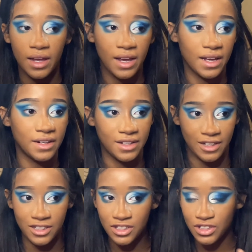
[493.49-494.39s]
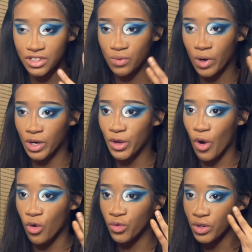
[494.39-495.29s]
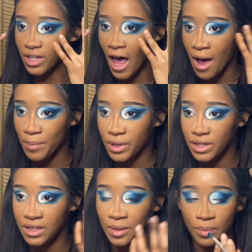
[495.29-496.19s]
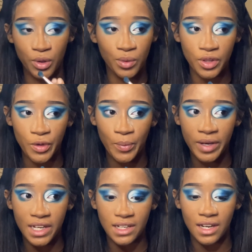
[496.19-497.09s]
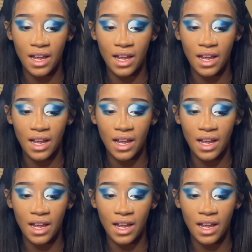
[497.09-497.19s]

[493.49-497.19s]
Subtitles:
And it's just going to overlap the blue a little bit.